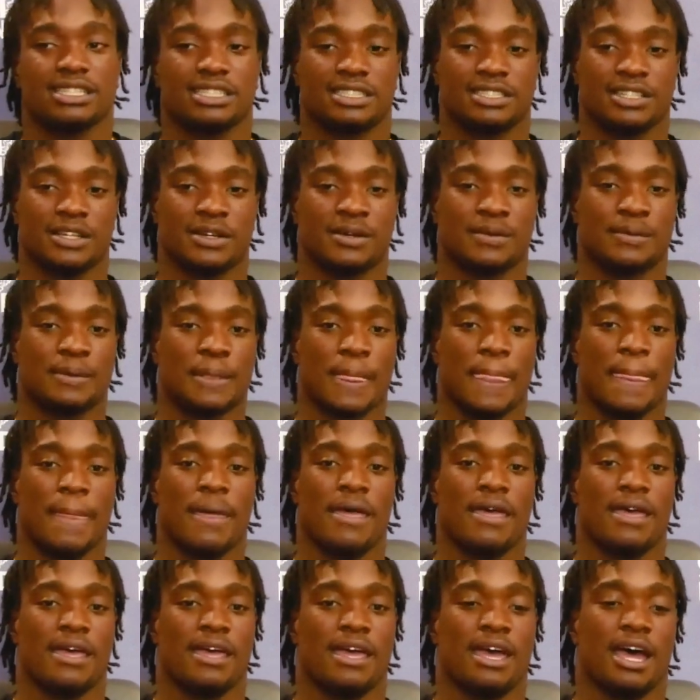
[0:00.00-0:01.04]
So
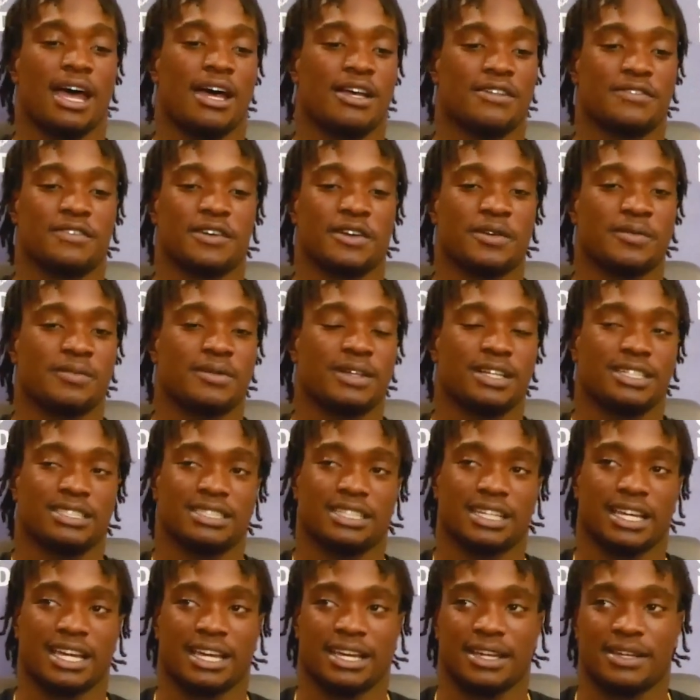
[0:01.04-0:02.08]
I was very blessed
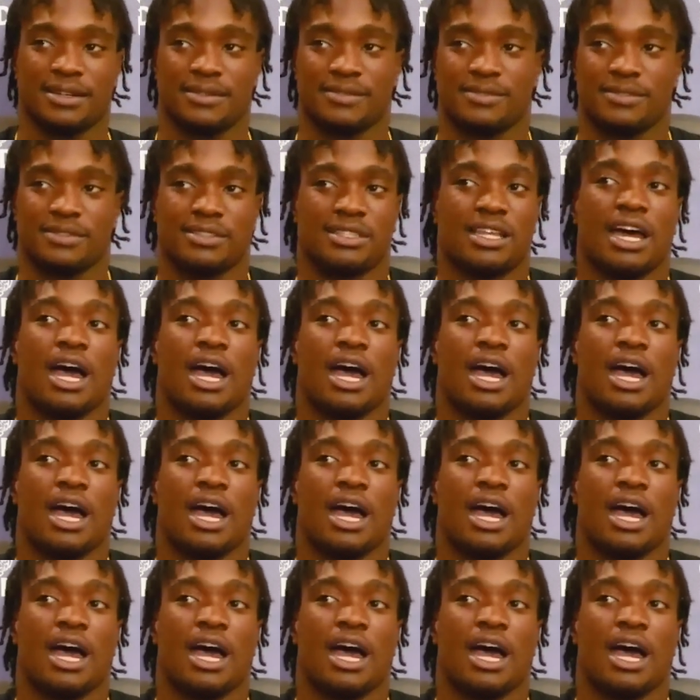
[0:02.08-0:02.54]
to have